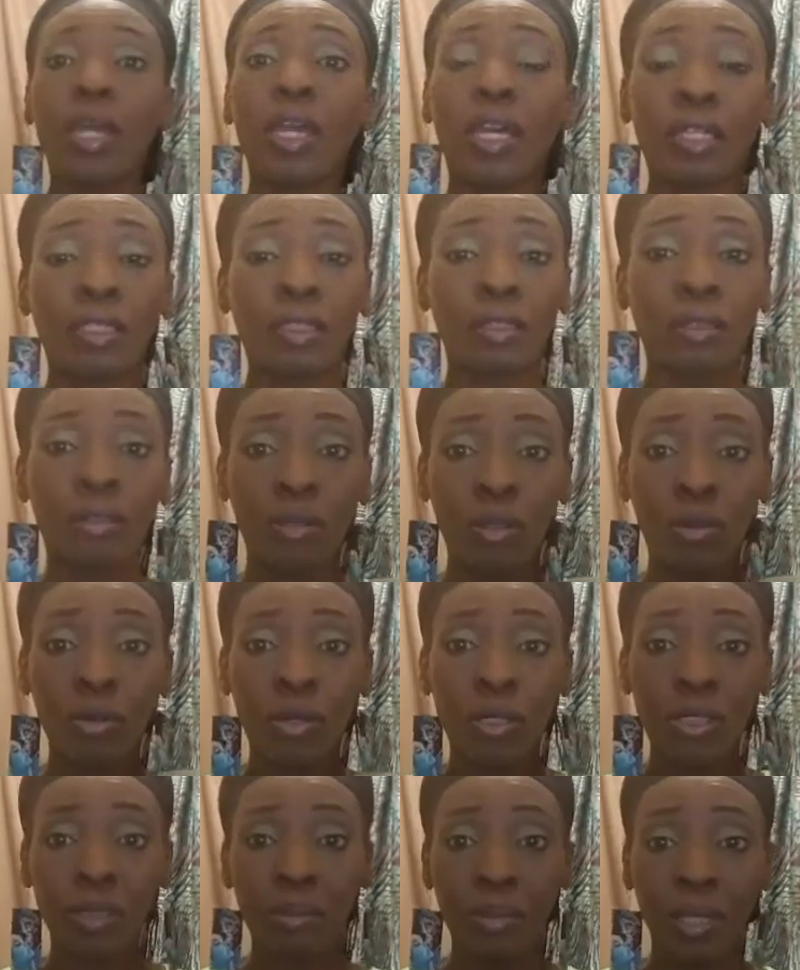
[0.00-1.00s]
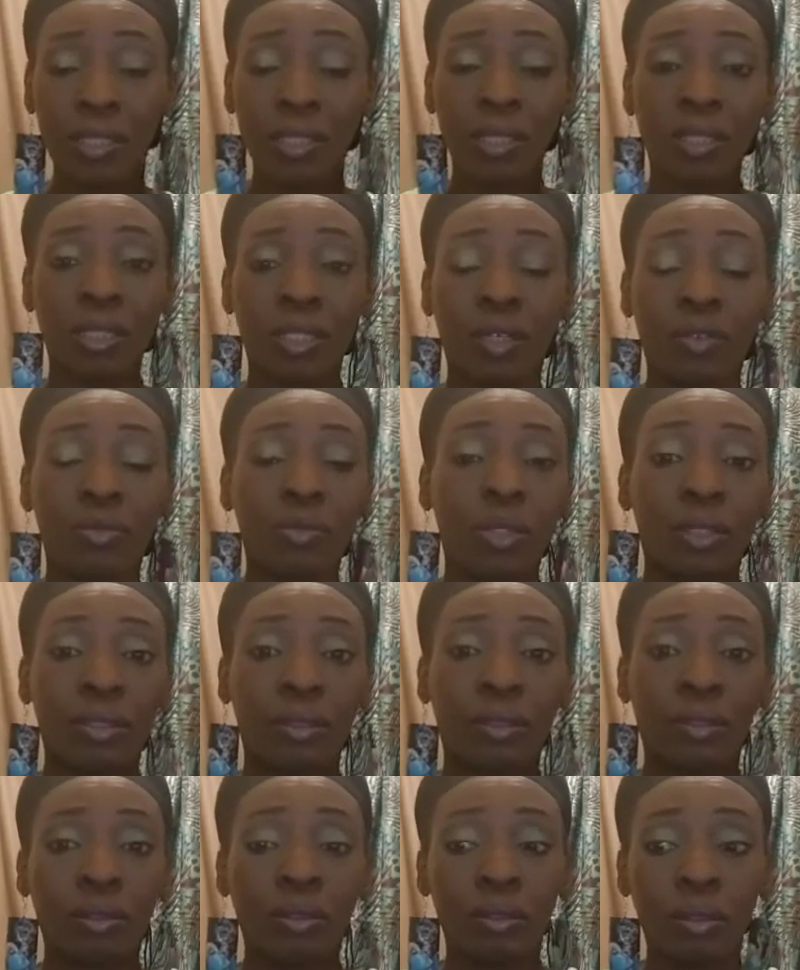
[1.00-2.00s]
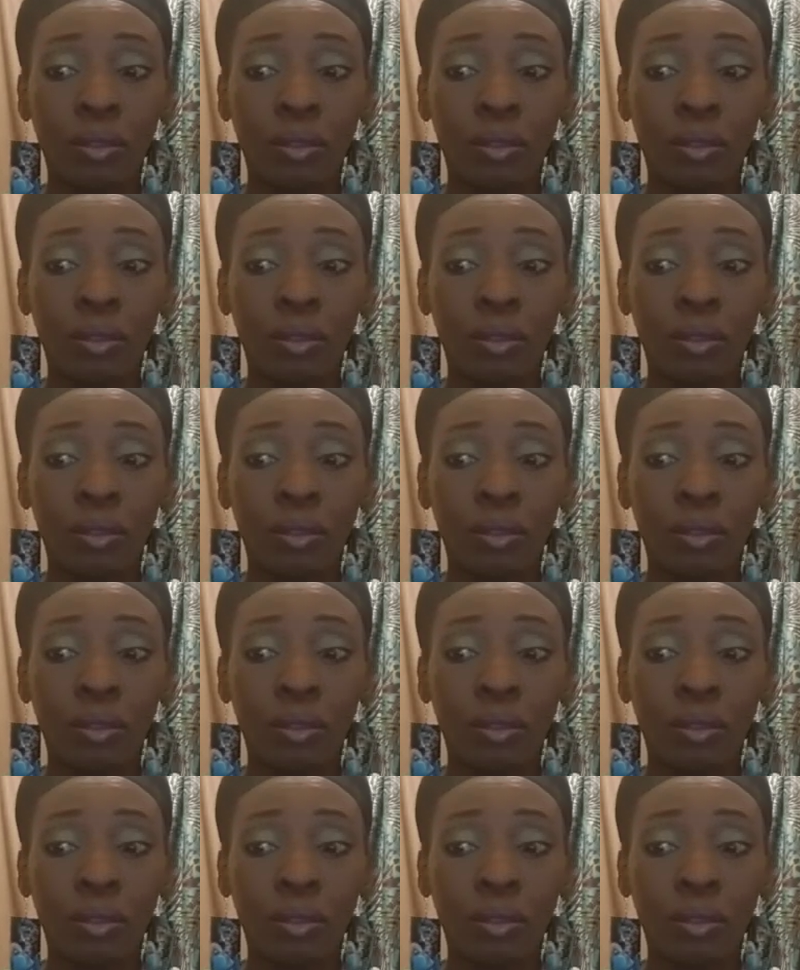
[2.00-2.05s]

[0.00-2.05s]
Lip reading: and doing some other stuff with her.